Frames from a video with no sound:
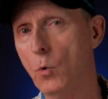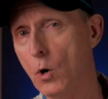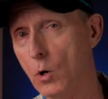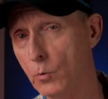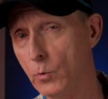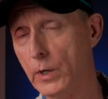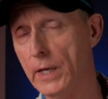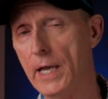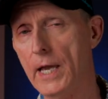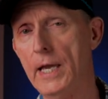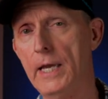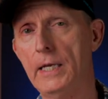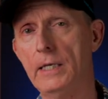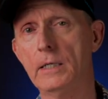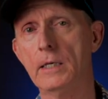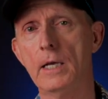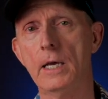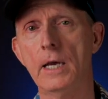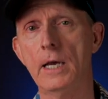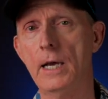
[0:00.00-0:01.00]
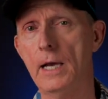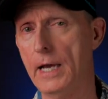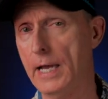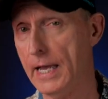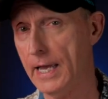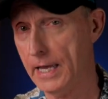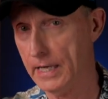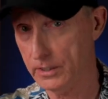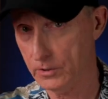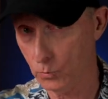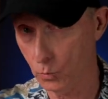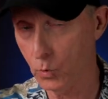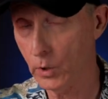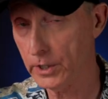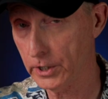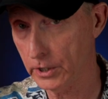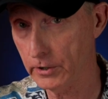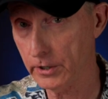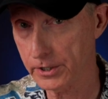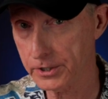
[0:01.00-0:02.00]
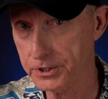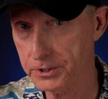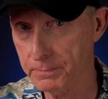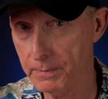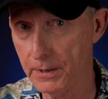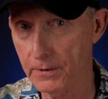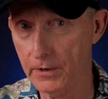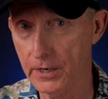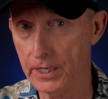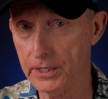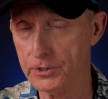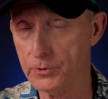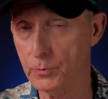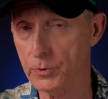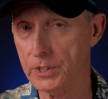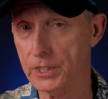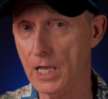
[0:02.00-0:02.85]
what we ate, and what our experience was